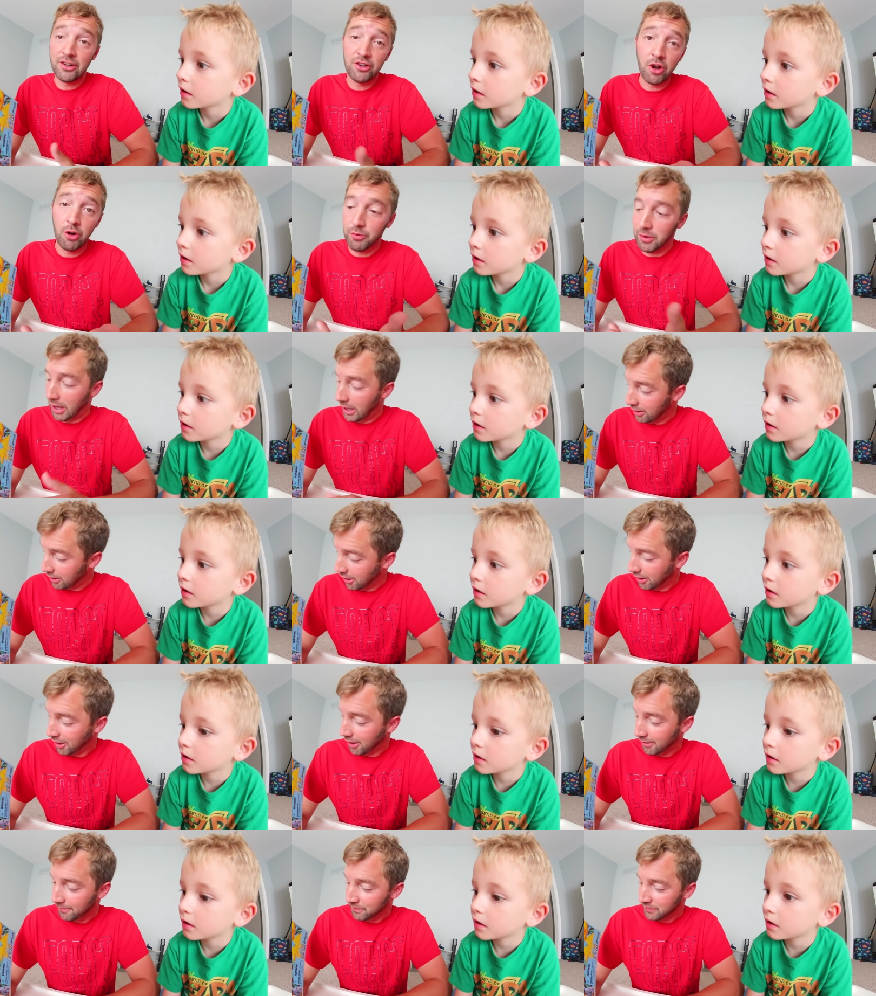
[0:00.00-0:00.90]
Speaker 1: didn't know that.
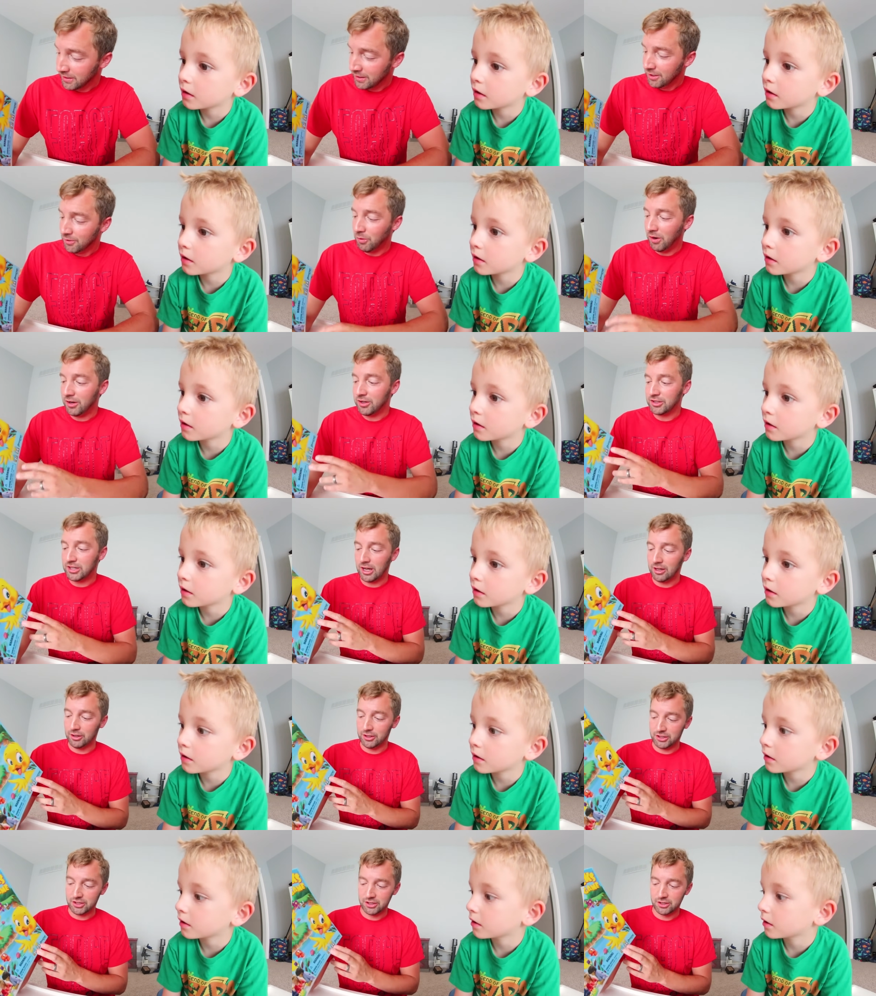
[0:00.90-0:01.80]
Why don't you
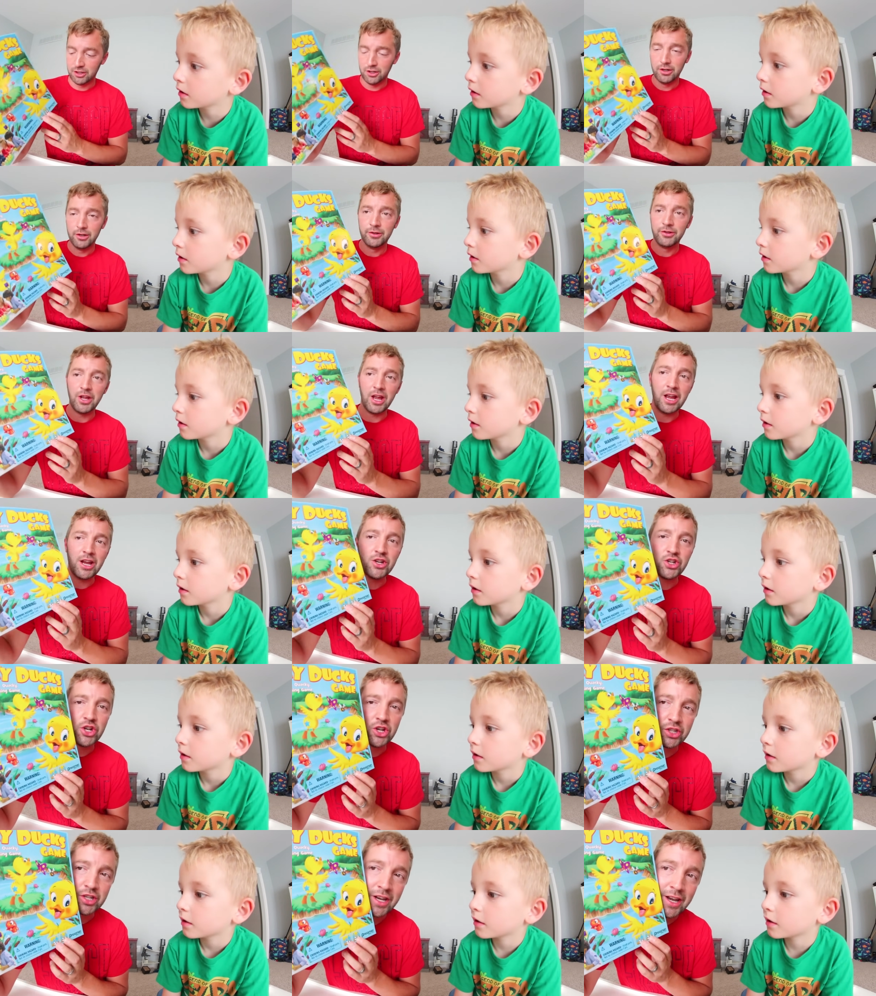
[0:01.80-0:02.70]
tell us the
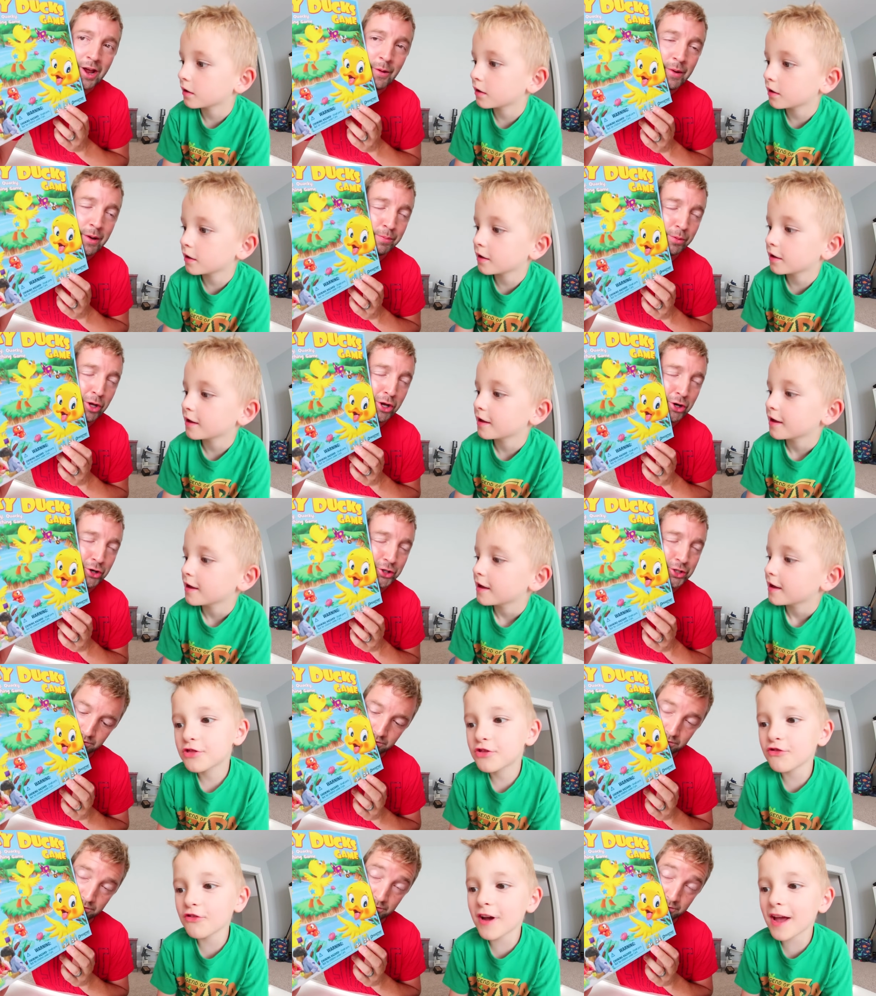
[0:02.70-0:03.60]
ages and how many players?
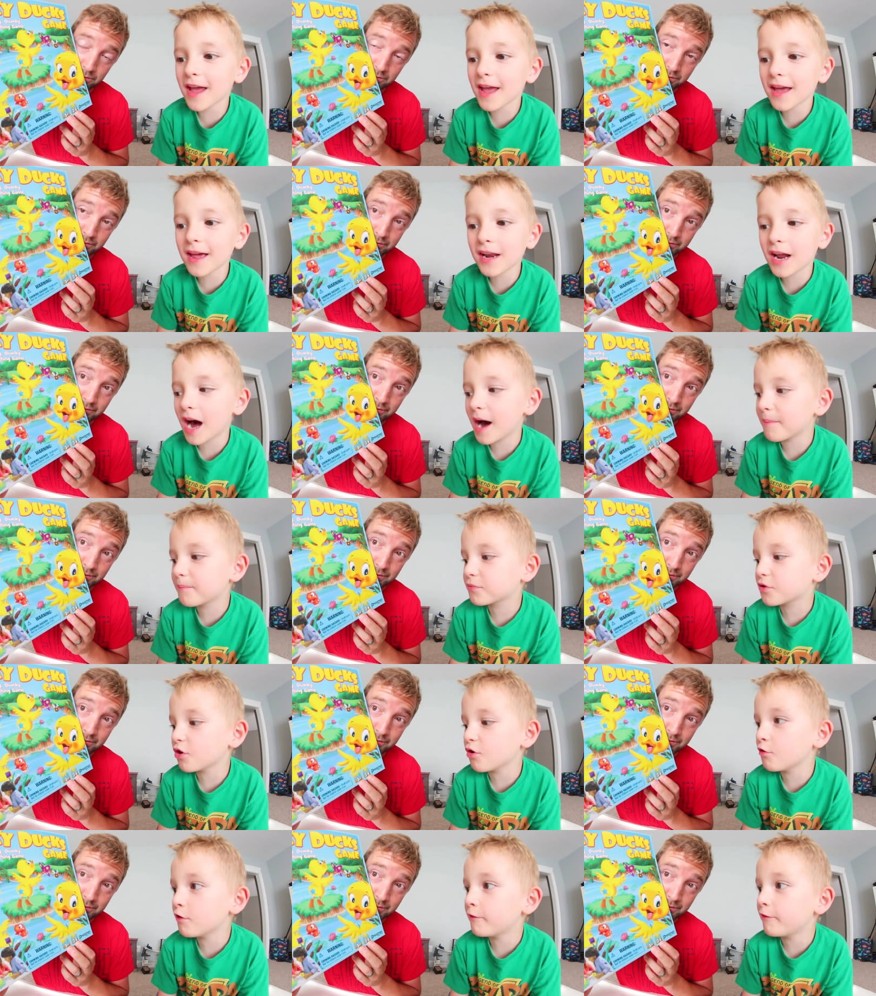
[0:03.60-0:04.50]
3
Speaker 2: and up,
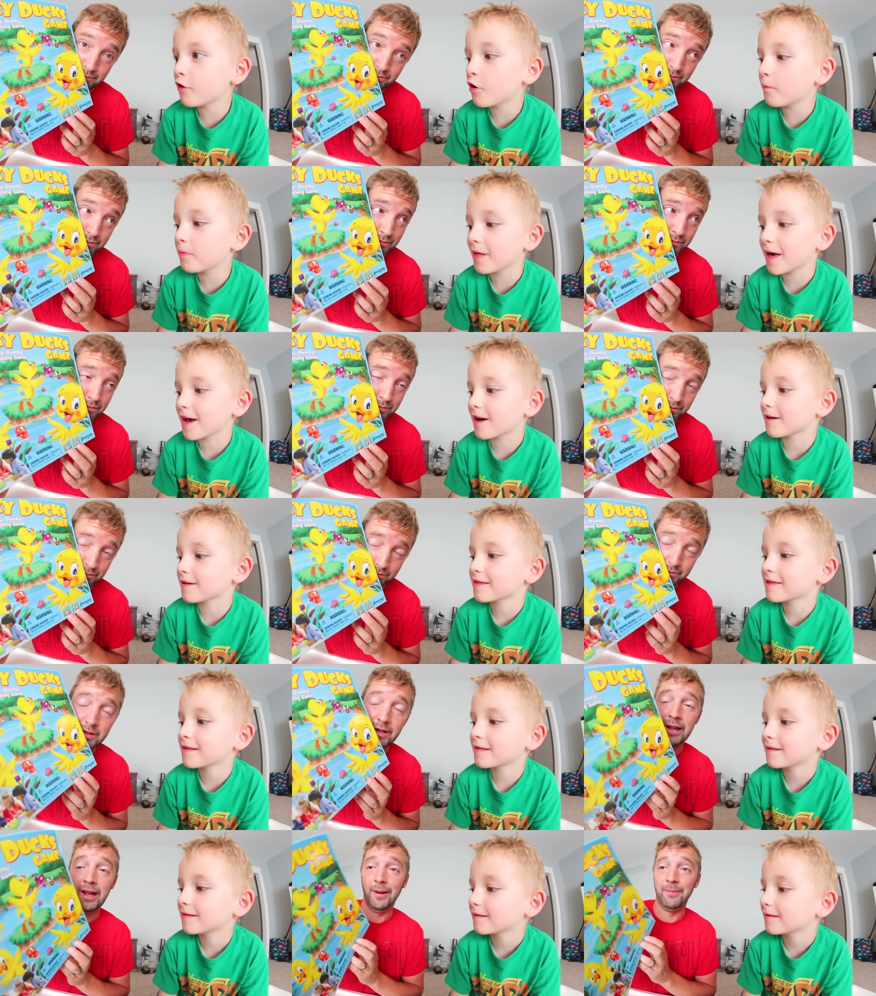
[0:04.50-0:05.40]
2 to 4 players.
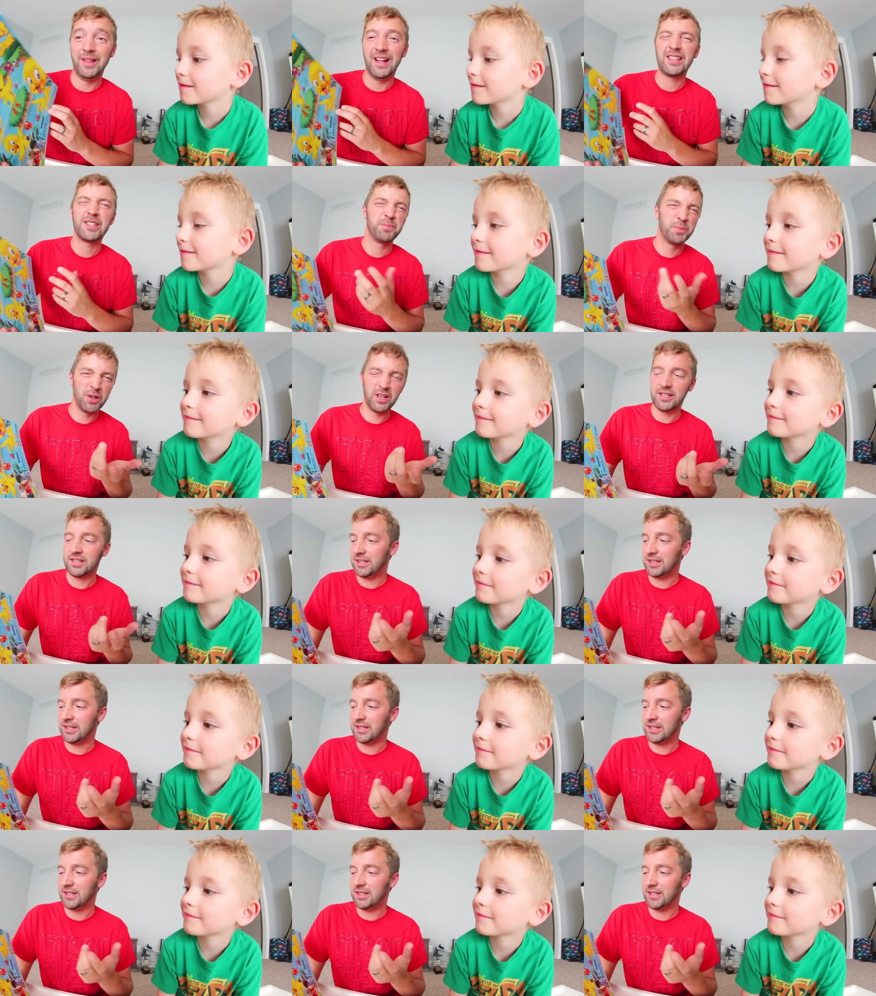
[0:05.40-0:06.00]
Speaker 1: Yeah, that's pretty